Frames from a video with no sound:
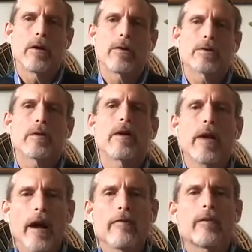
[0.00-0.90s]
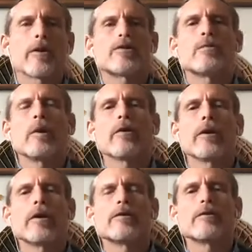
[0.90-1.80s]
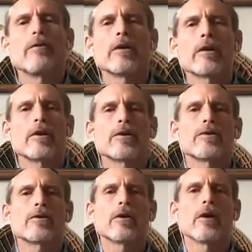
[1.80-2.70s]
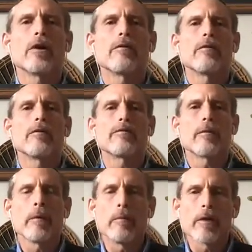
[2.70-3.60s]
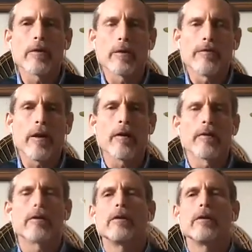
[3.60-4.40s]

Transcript: So they have an experience of unconditional love from the mother and the father,